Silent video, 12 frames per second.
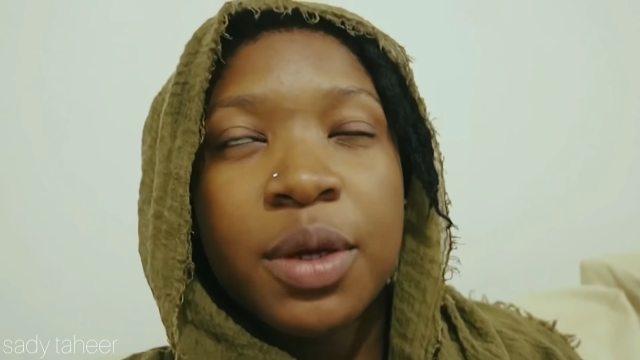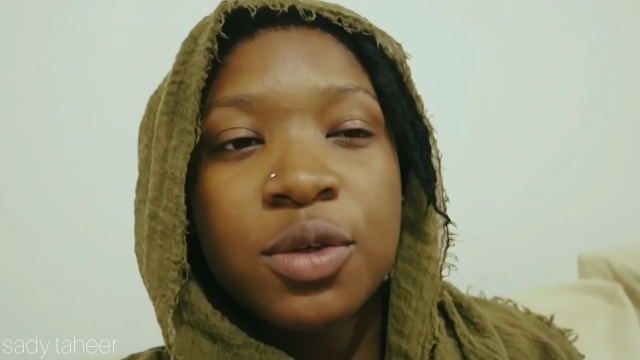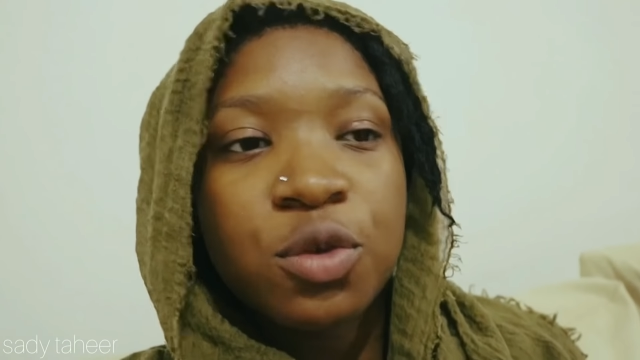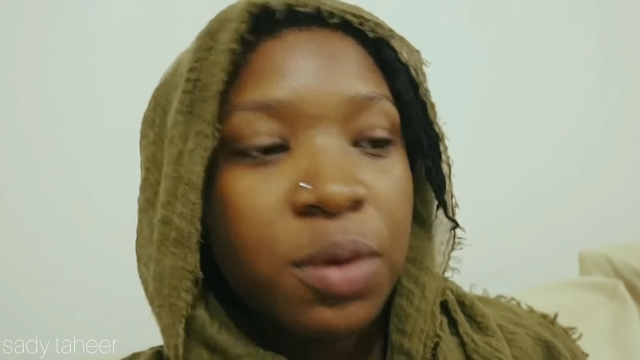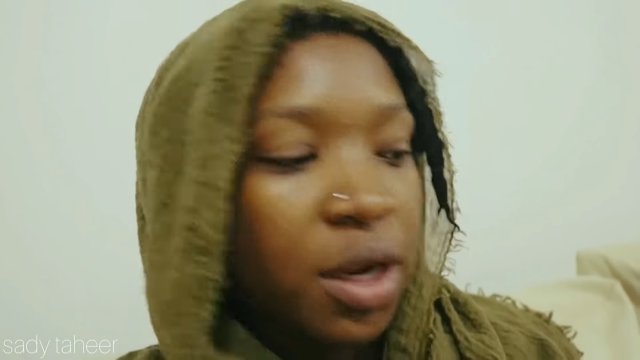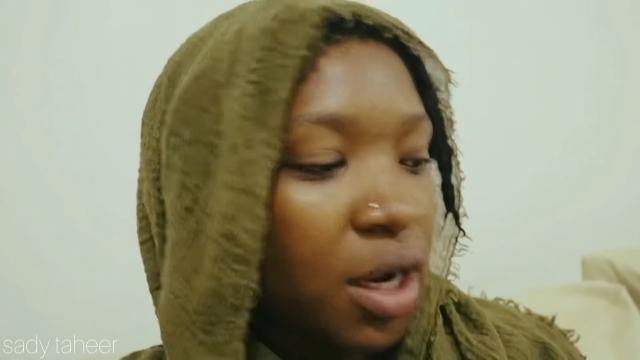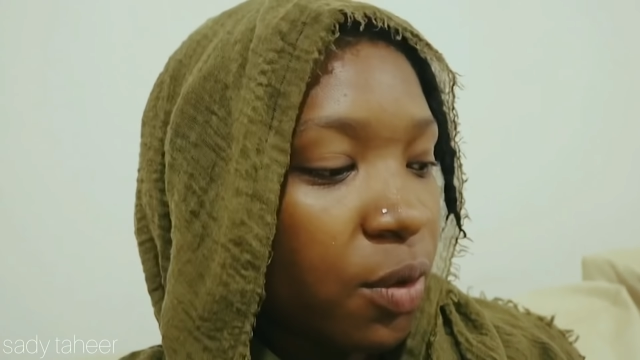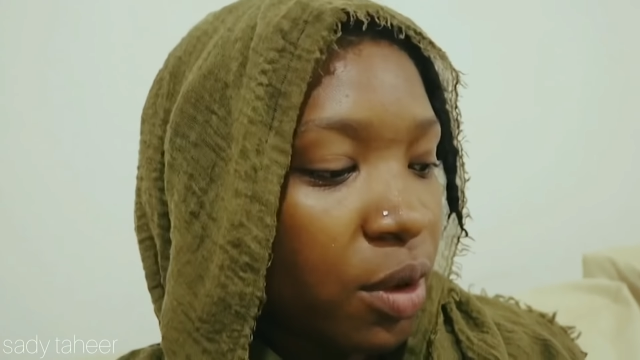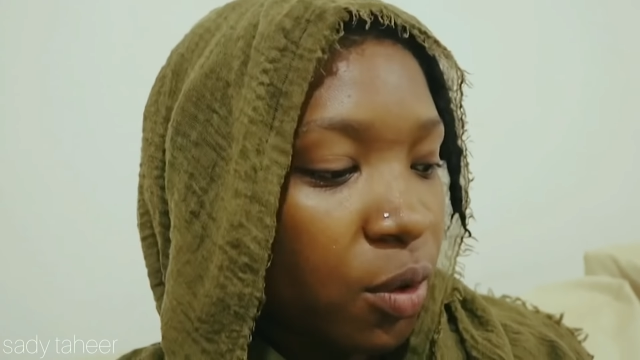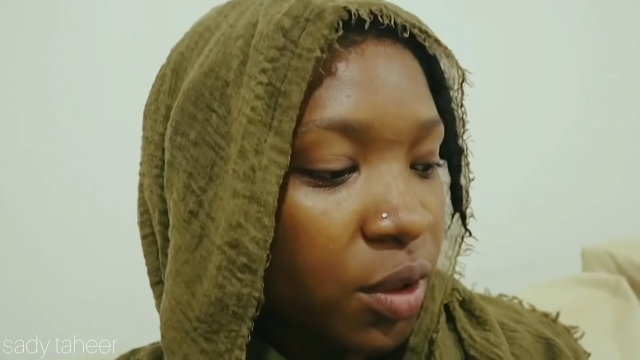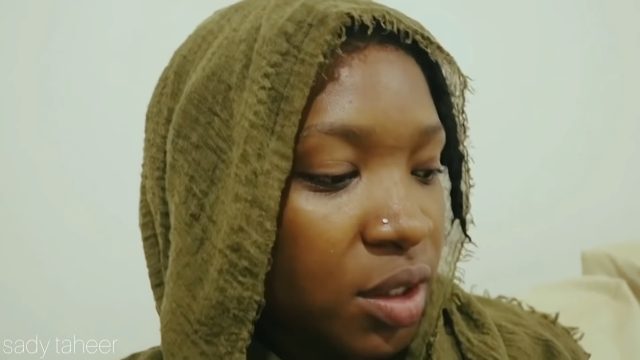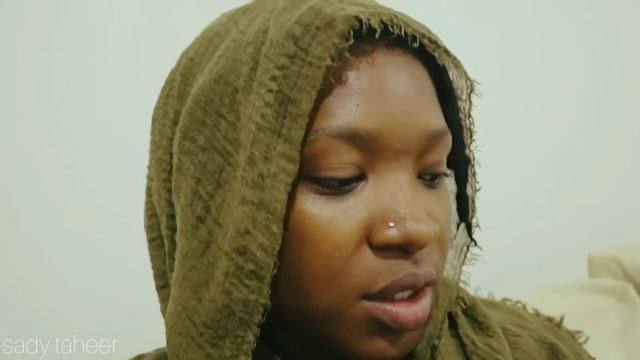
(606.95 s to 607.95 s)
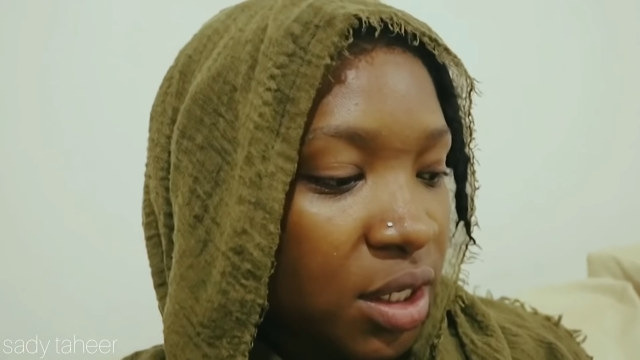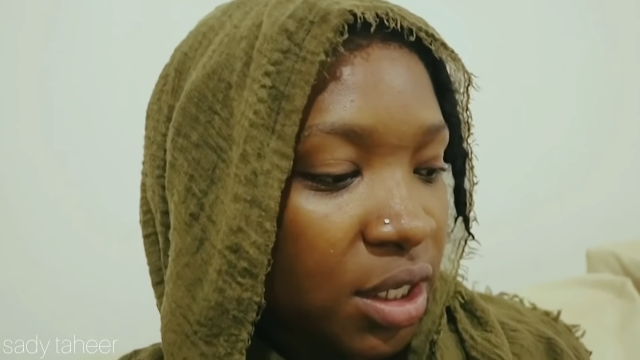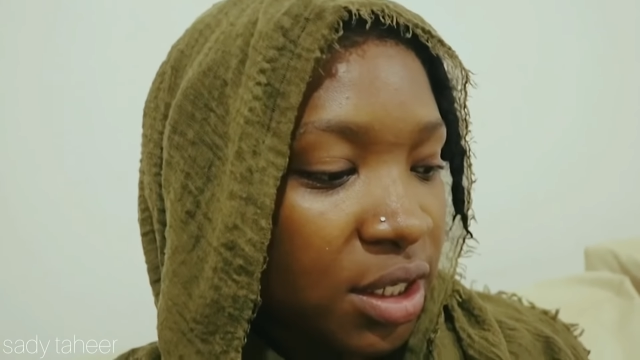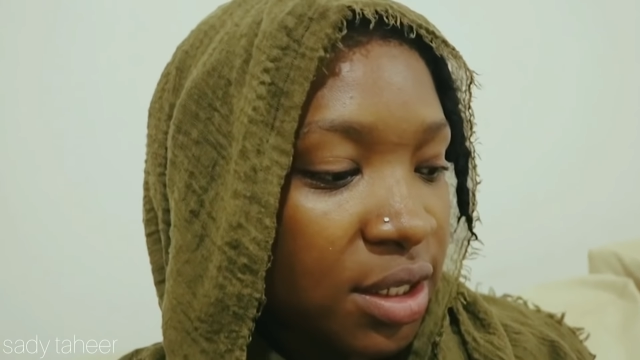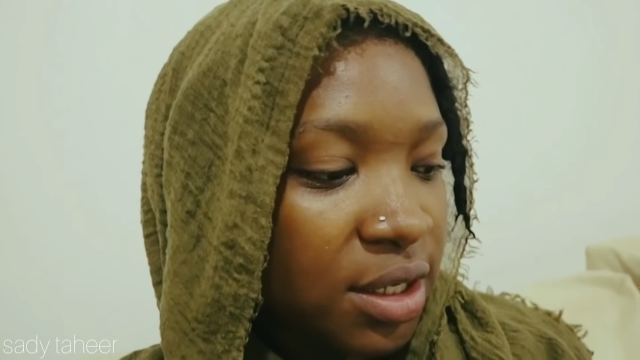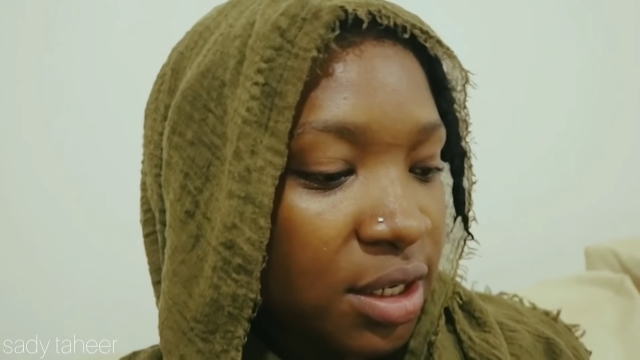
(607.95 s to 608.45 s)
soup, and now we are going to
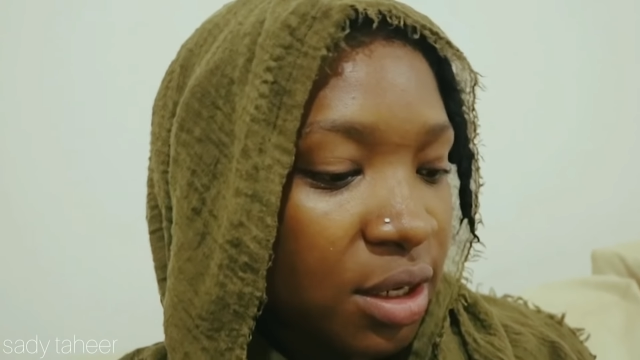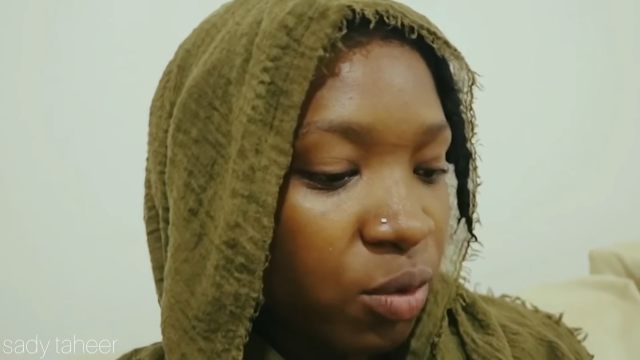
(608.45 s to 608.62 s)
eat.